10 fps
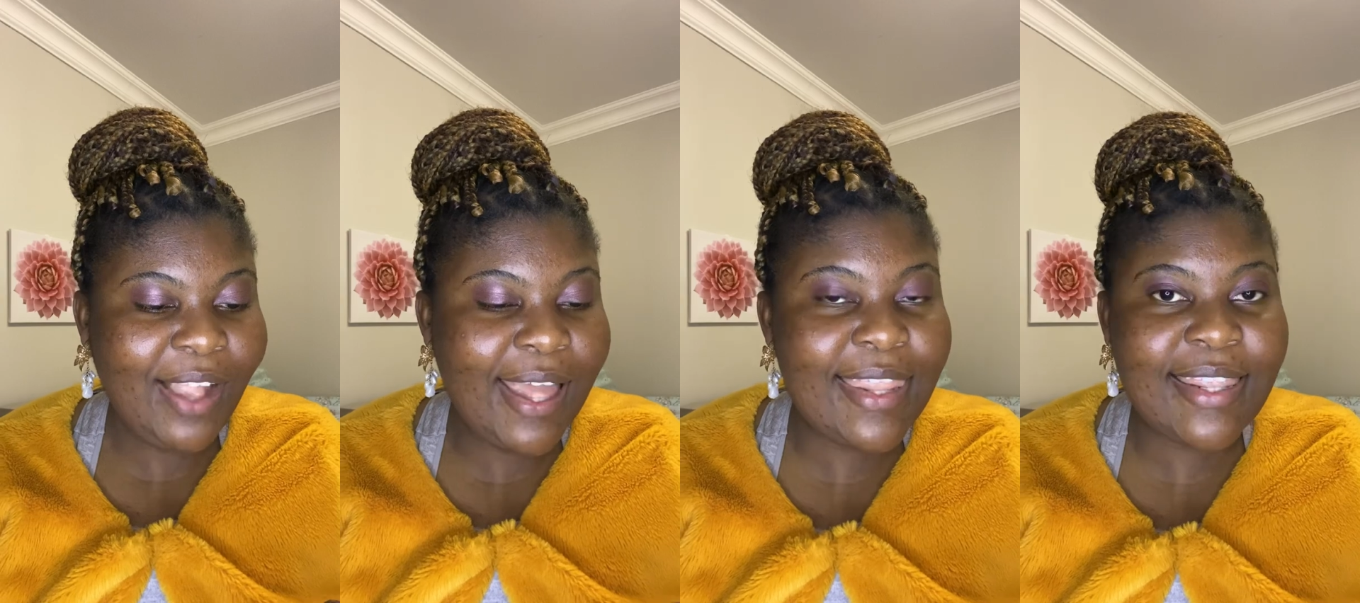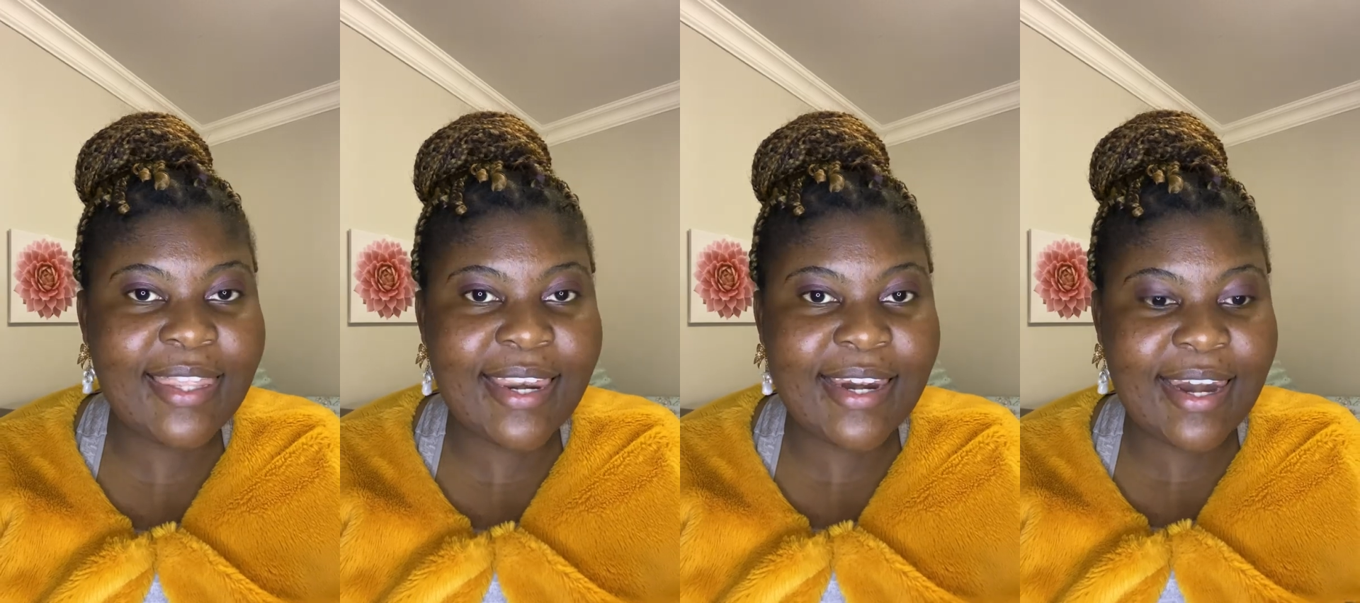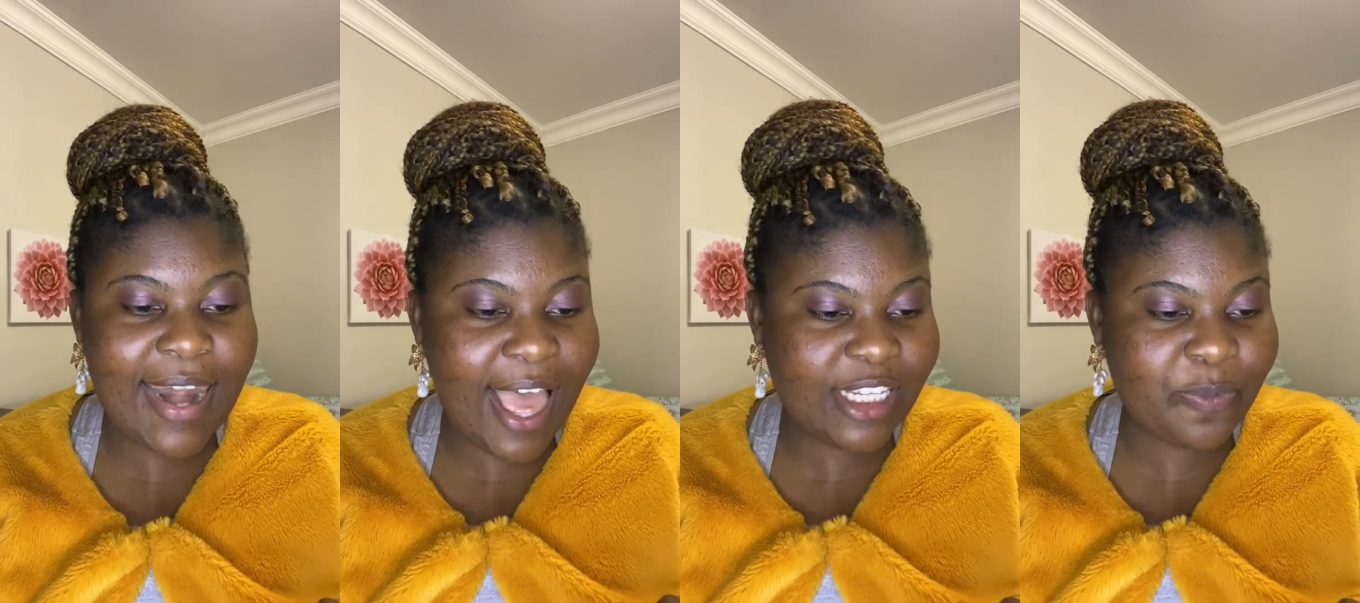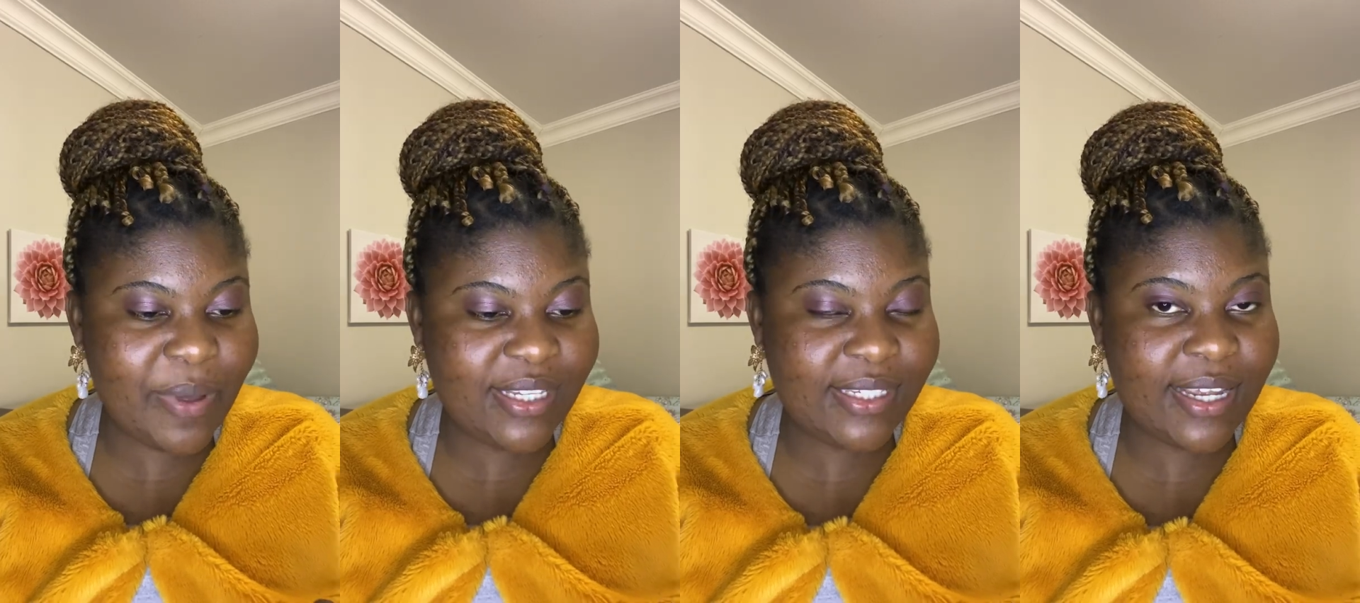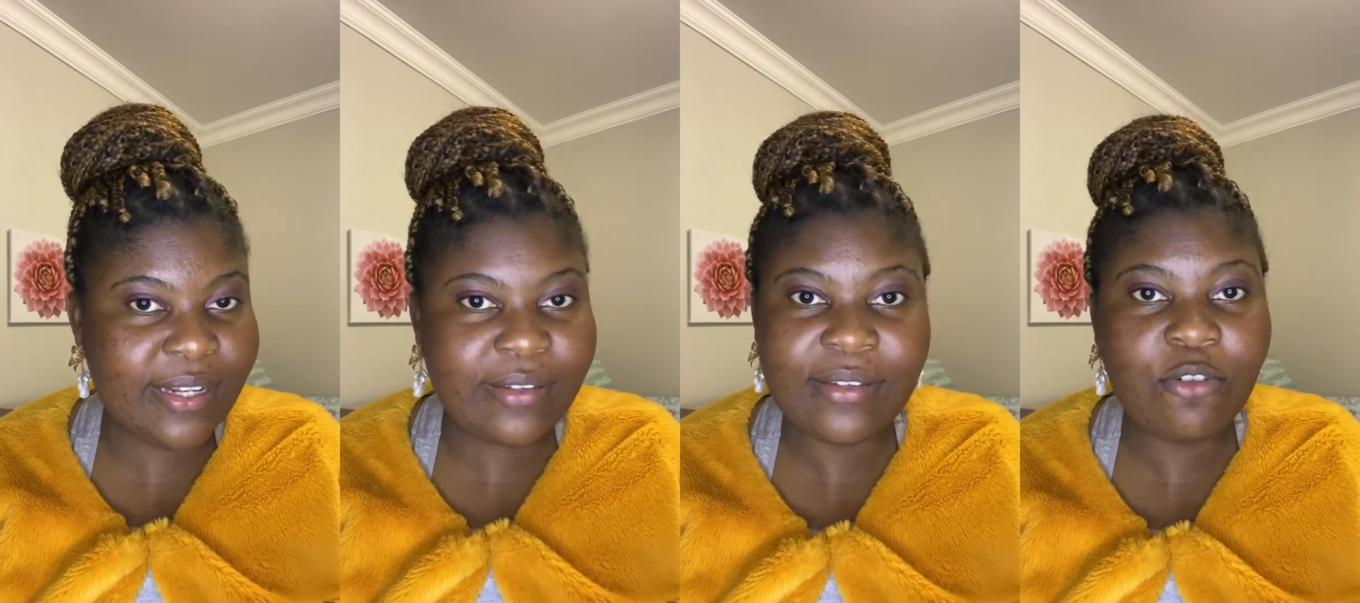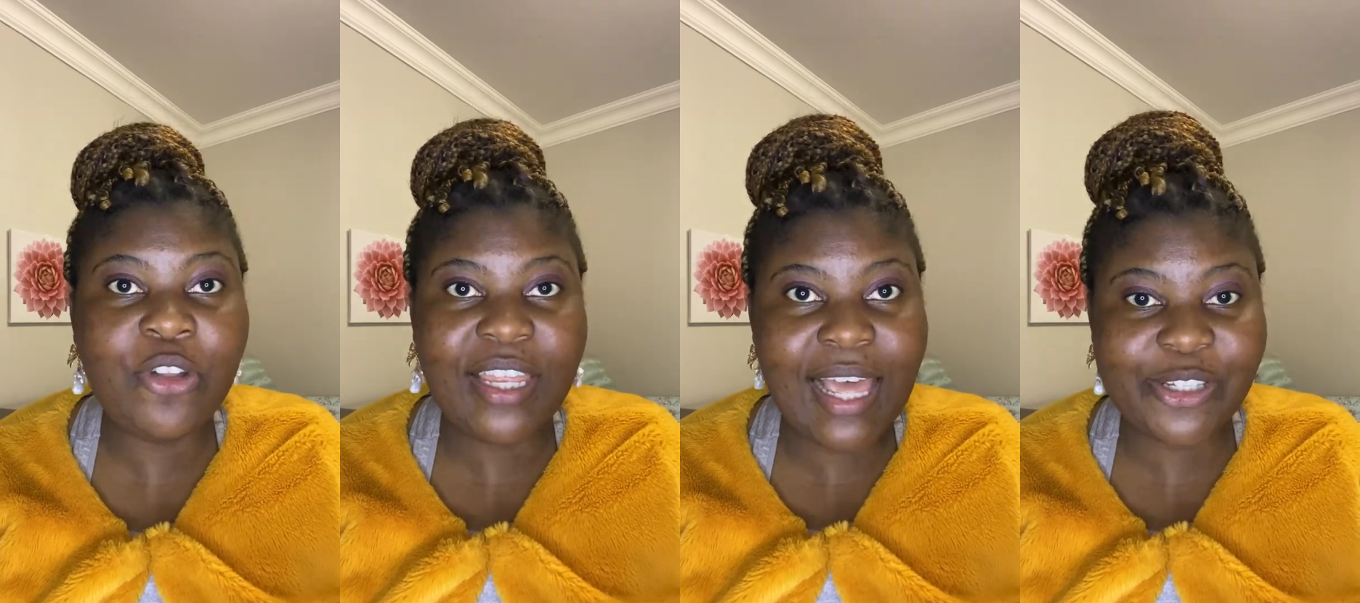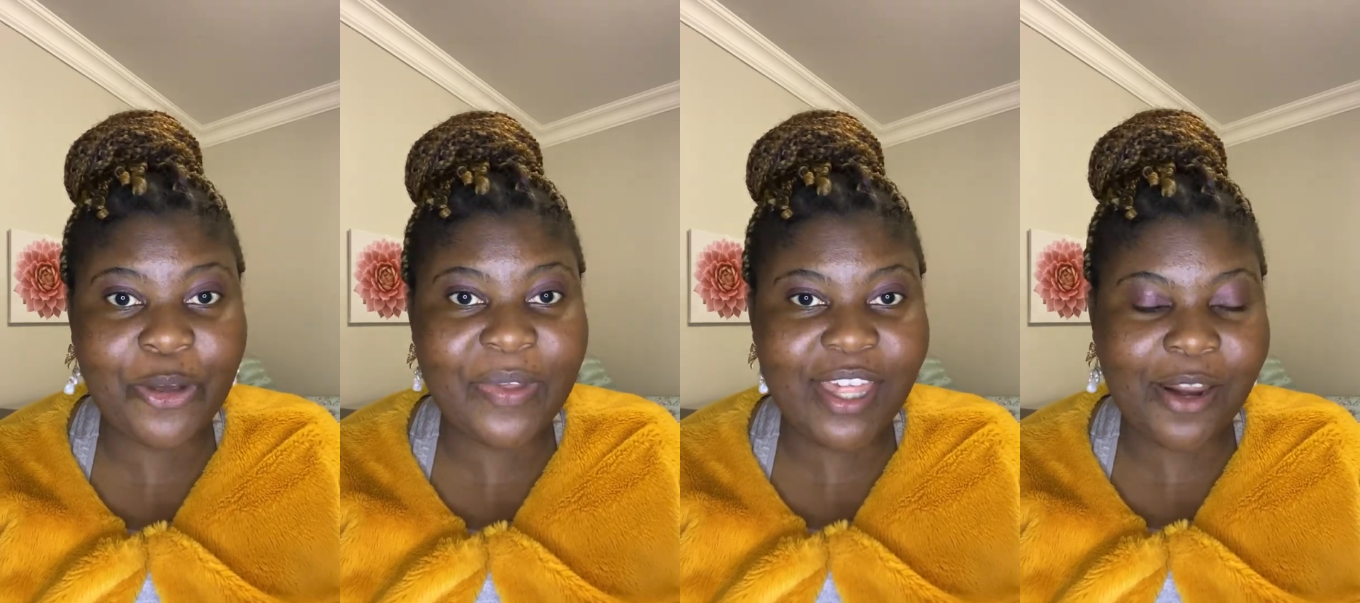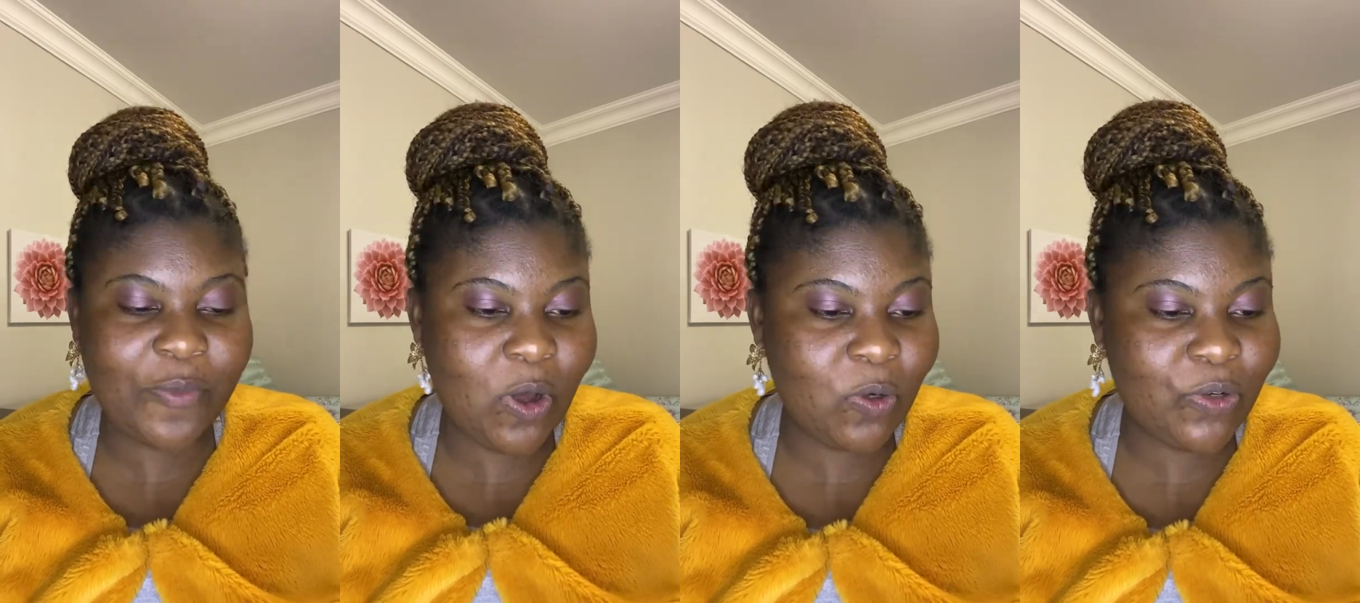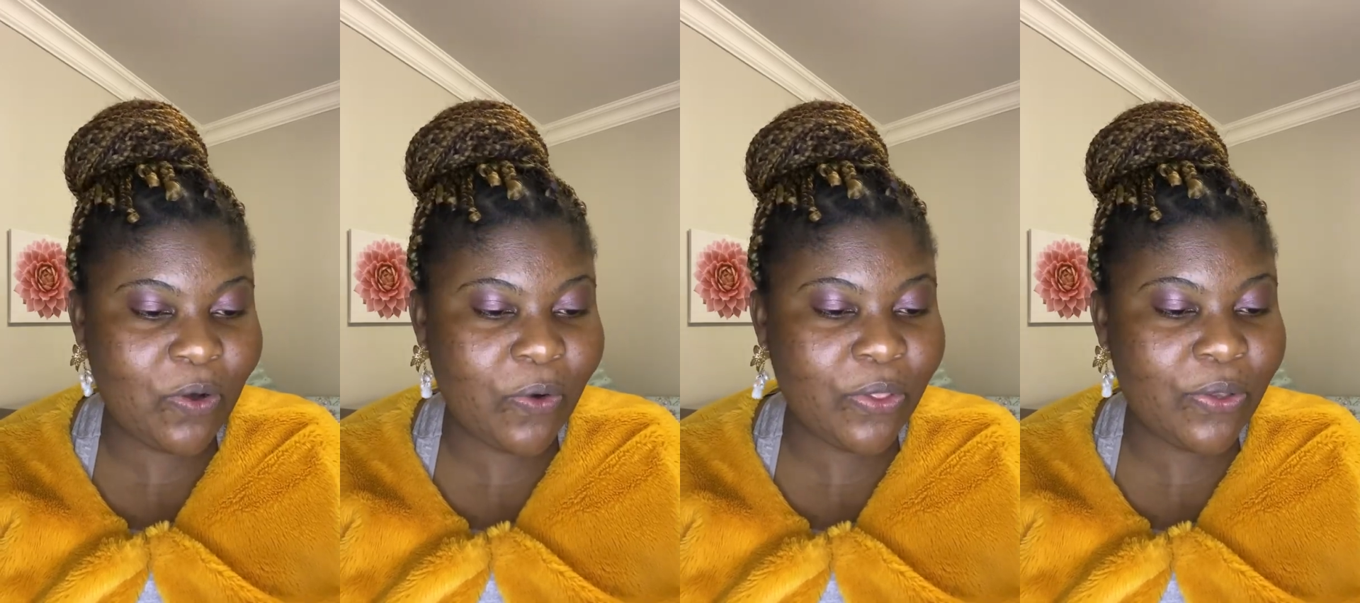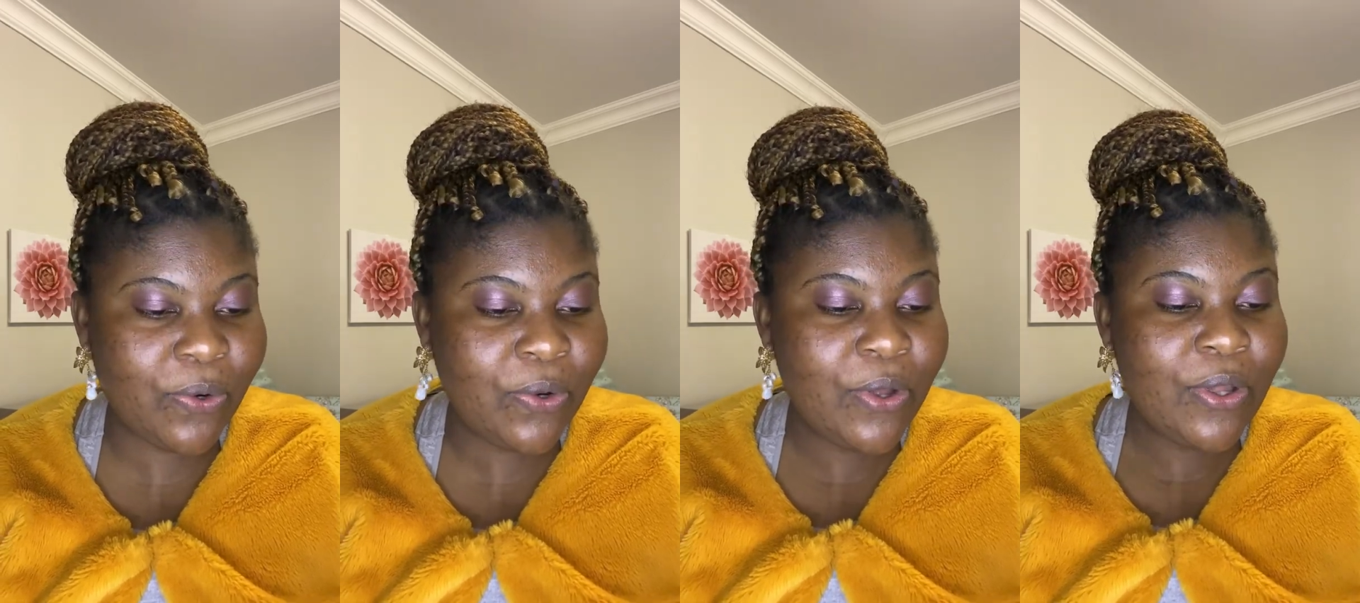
And then the last person, or the last comment that I'm going to go through,